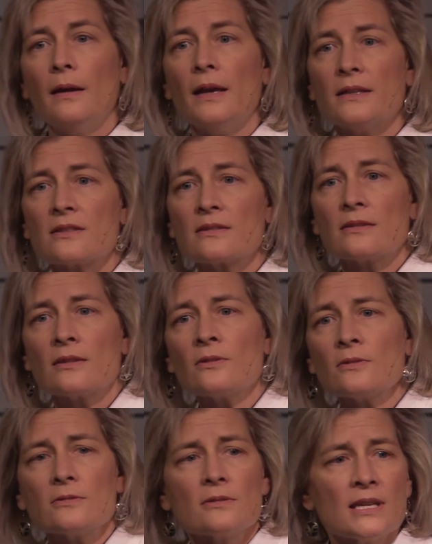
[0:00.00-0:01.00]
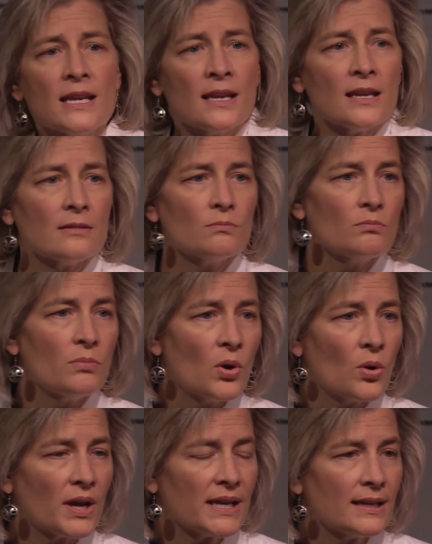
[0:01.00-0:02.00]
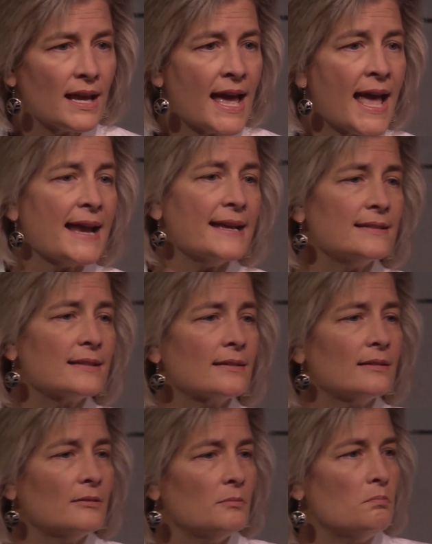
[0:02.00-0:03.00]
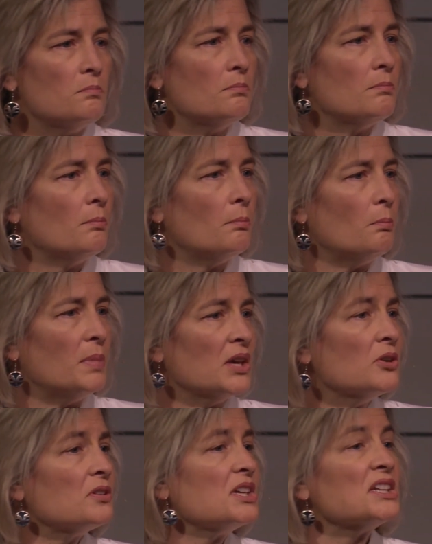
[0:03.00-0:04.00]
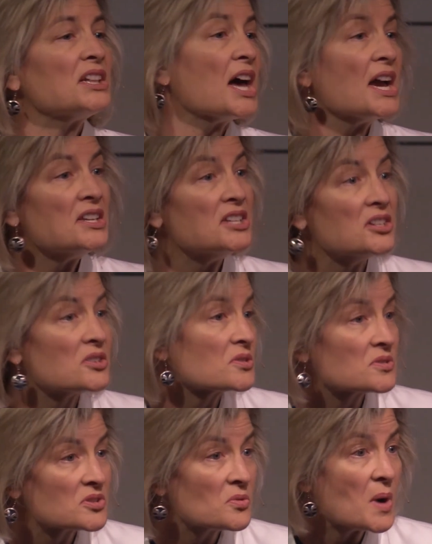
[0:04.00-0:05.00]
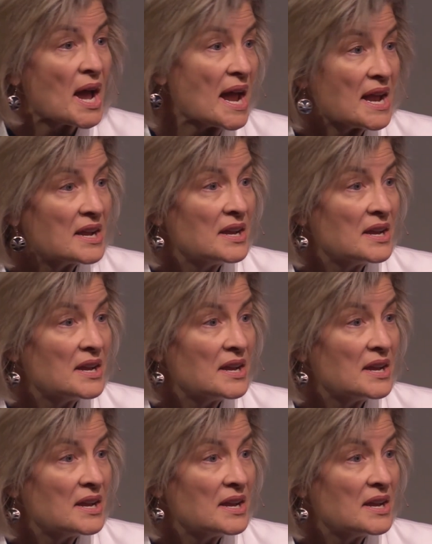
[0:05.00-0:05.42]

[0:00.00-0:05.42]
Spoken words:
It's 13.8 billion light years away.